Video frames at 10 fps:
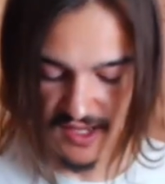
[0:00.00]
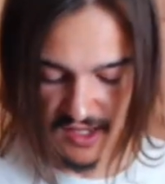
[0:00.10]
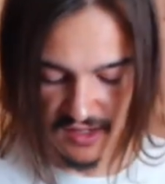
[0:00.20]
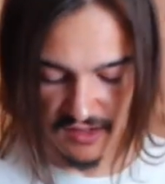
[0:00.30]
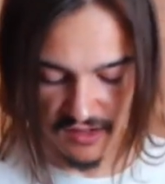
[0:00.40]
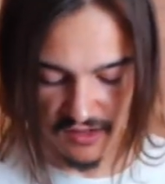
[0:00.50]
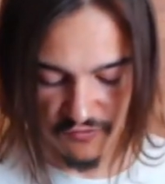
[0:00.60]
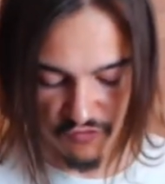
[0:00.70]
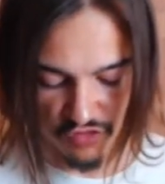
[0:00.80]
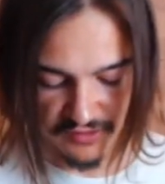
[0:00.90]

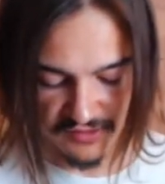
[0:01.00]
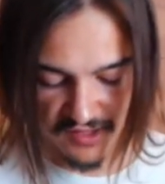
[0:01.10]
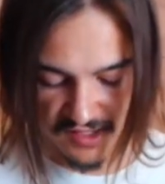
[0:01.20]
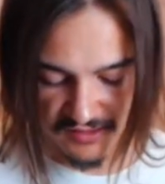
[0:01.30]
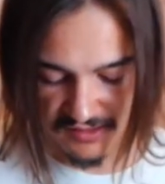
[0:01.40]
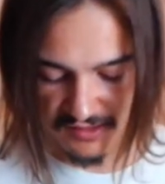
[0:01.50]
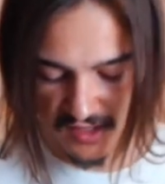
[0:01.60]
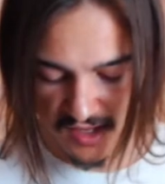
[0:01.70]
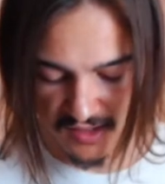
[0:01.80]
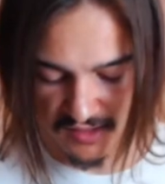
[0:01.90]
for they
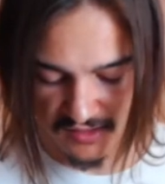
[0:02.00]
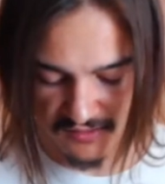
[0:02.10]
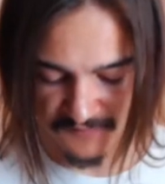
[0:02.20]
deny